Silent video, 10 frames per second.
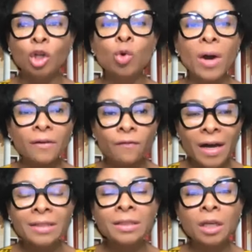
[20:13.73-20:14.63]
to
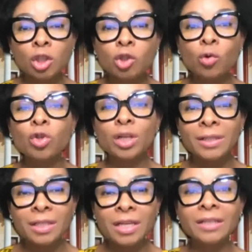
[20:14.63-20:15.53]
advance a
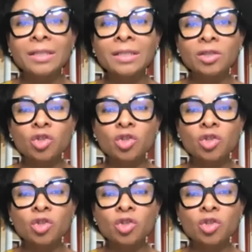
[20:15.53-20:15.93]
social justice